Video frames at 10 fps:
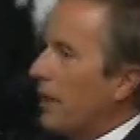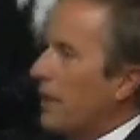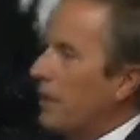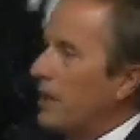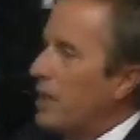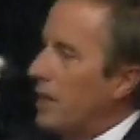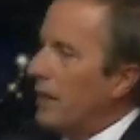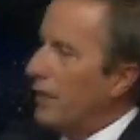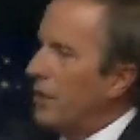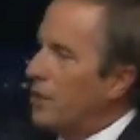here,
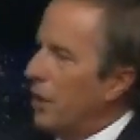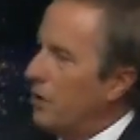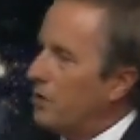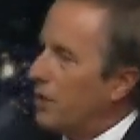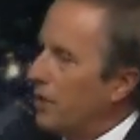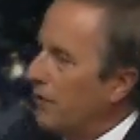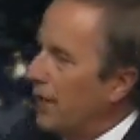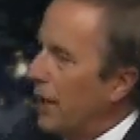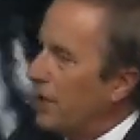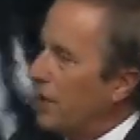and this shows the
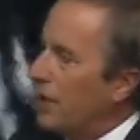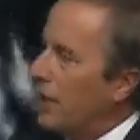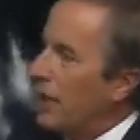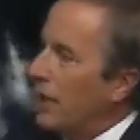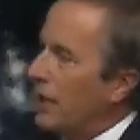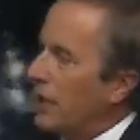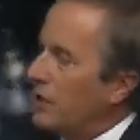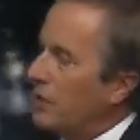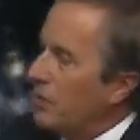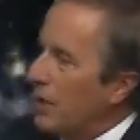convection
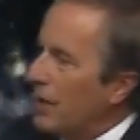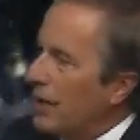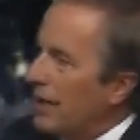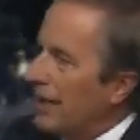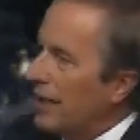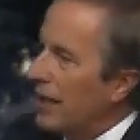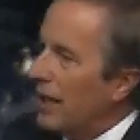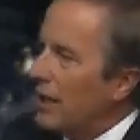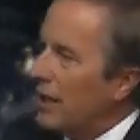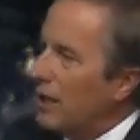is building and
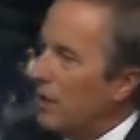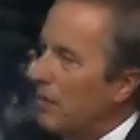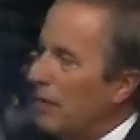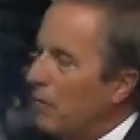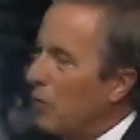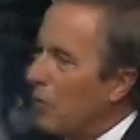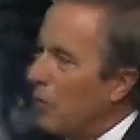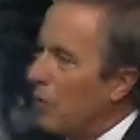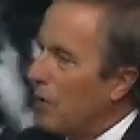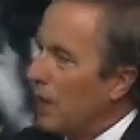getting a little bit
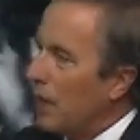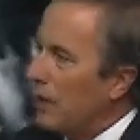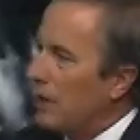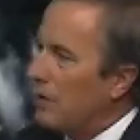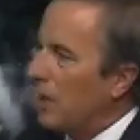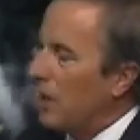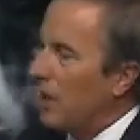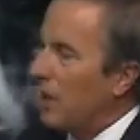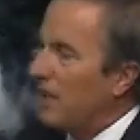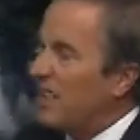more organized. So we're
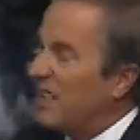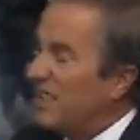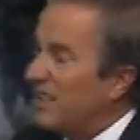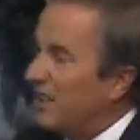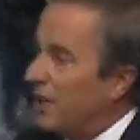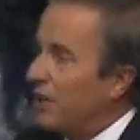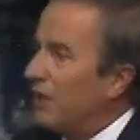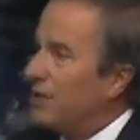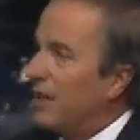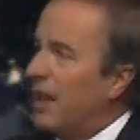going to continue
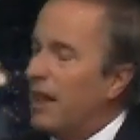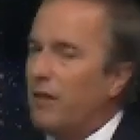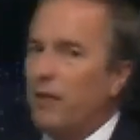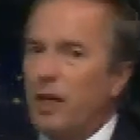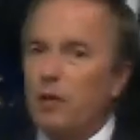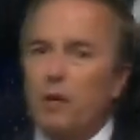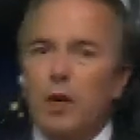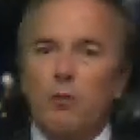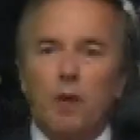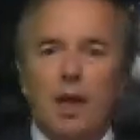to see that develop.
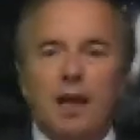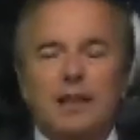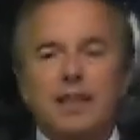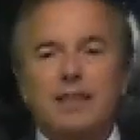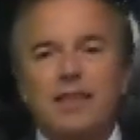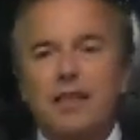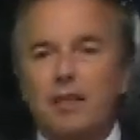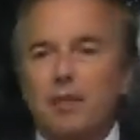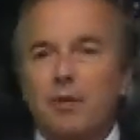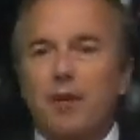We'll likely see a
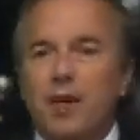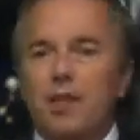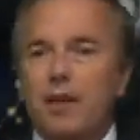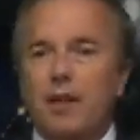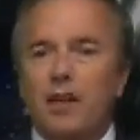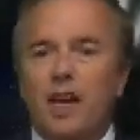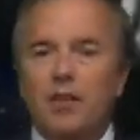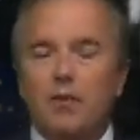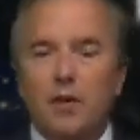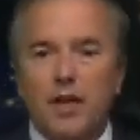depression in the
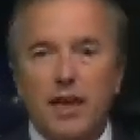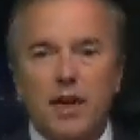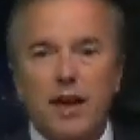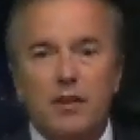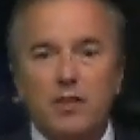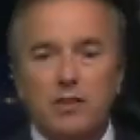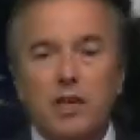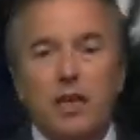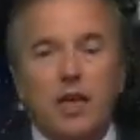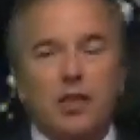next 48 hours
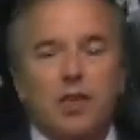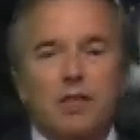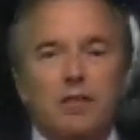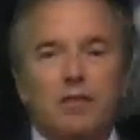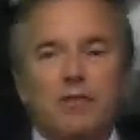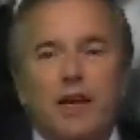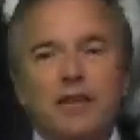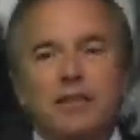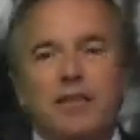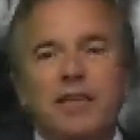and could see
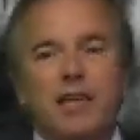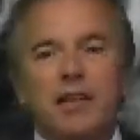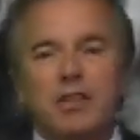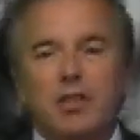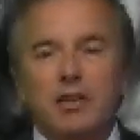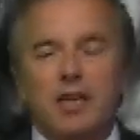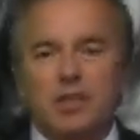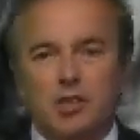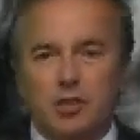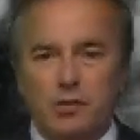Francine as soon
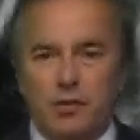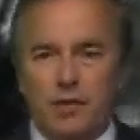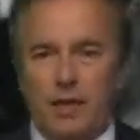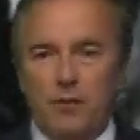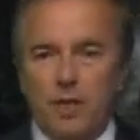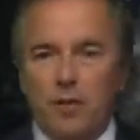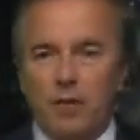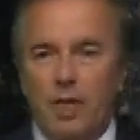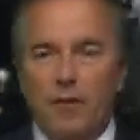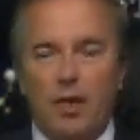as Tuesday.
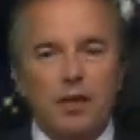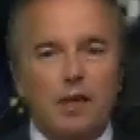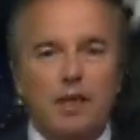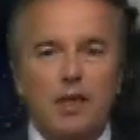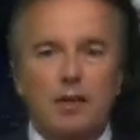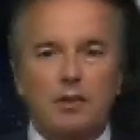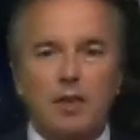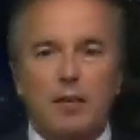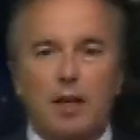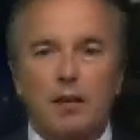We'll have all the details
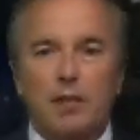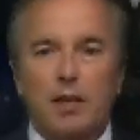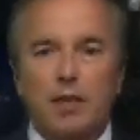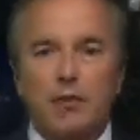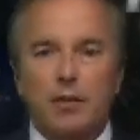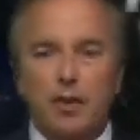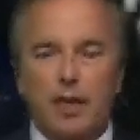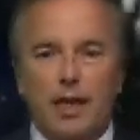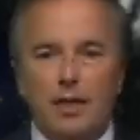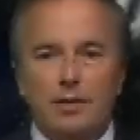coming up in your
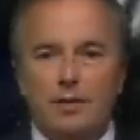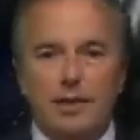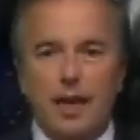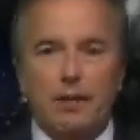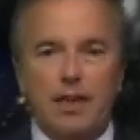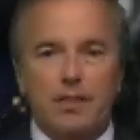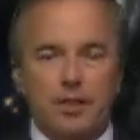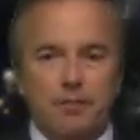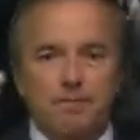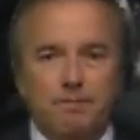forecast. Zach, back to you.